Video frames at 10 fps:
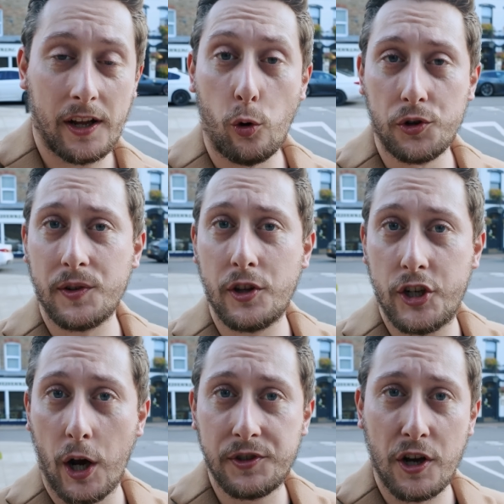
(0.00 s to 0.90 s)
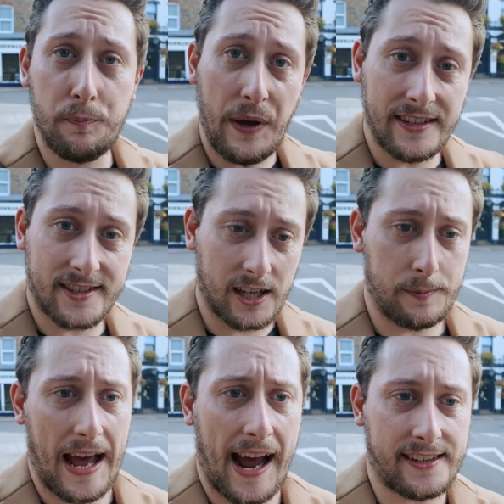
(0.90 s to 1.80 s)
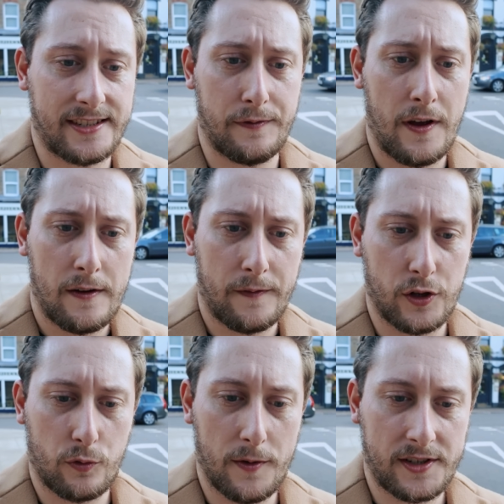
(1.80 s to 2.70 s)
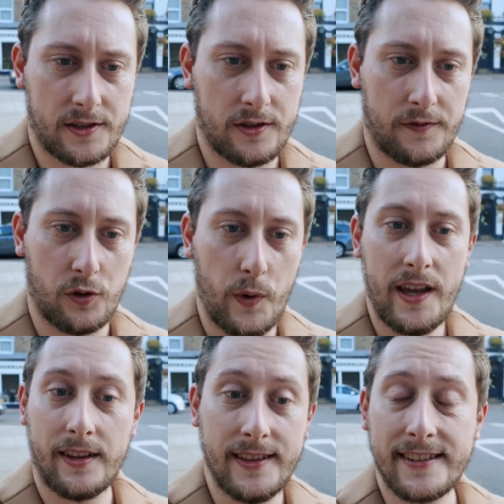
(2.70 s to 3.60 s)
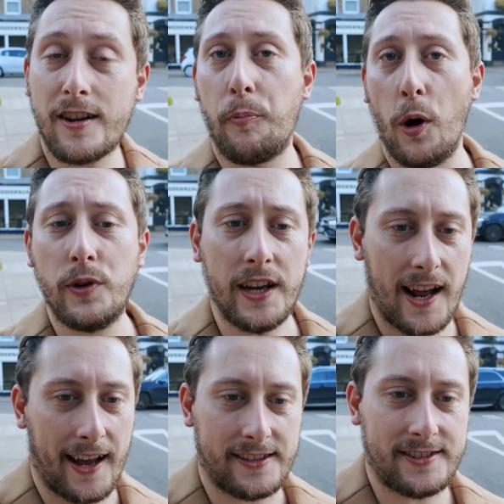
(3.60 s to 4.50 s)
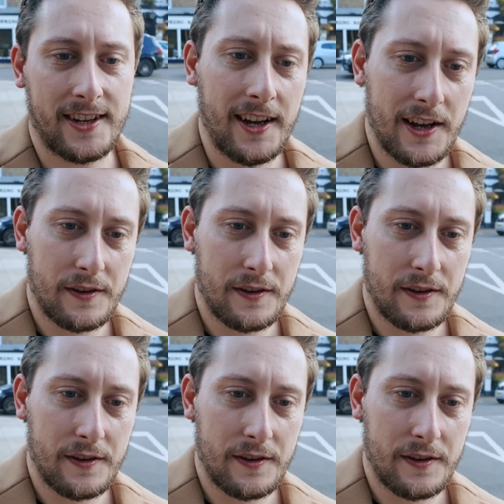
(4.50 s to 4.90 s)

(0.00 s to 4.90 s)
and also the Johto Beasts are gonna be active for the rest of the week. And there's our Pokédex.